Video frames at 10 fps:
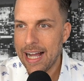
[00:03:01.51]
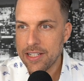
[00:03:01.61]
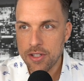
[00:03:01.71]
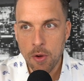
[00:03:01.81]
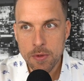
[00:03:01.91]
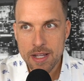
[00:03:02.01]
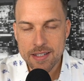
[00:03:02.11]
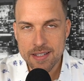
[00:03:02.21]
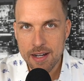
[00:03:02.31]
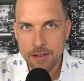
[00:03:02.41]
I don't
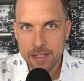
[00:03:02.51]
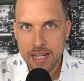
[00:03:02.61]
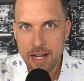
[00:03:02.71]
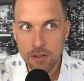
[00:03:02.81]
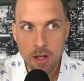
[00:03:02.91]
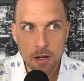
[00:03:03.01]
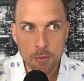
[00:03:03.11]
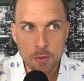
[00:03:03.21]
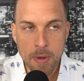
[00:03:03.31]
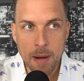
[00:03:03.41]
necessarily get a lot of
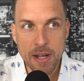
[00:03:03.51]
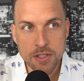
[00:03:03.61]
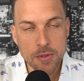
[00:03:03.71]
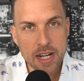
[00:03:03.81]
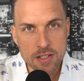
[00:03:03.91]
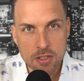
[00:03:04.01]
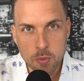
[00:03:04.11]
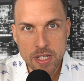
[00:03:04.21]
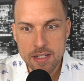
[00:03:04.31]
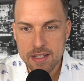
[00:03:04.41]
rhubarb. I do get a
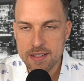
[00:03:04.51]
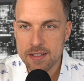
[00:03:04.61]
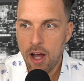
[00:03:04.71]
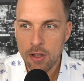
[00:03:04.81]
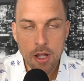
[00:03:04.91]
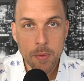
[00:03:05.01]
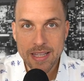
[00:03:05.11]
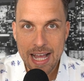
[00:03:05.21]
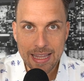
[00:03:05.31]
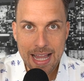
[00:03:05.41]
sweetness along with
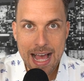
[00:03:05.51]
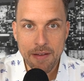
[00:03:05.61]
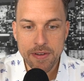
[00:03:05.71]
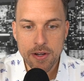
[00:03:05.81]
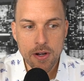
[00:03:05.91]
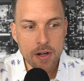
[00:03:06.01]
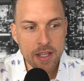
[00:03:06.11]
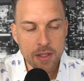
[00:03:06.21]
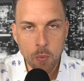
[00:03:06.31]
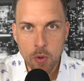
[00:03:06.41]
that lavender
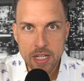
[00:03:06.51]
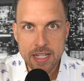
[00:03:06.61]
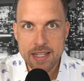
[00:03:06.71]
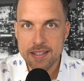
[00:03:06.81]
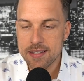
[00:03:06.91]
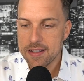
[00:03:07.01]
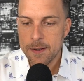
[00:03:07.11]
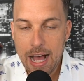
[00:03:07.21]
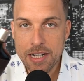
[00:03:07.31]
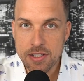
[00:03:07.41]
and the woodiness.
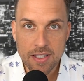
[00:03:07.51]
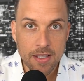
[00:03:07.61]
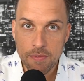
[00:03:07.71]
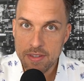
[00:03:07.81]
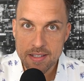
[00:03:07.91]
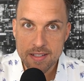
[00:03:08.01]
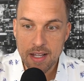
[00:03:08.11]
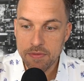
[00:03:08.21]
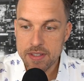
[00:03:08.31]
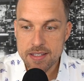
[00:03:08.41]
I just love this
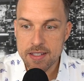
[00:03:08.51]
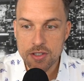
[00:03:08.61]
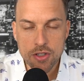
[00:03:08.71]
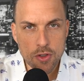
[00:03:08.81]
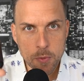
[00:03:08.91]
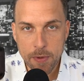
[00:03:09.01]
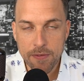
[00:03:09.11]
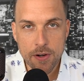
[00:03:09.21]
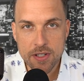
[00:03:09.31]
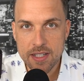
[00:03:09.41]
stuff. This is super
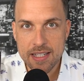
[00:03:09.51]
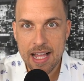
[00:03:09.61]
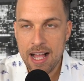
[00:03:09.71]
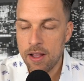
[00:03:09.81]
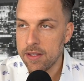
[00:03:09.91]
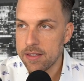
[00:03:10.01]
versatile.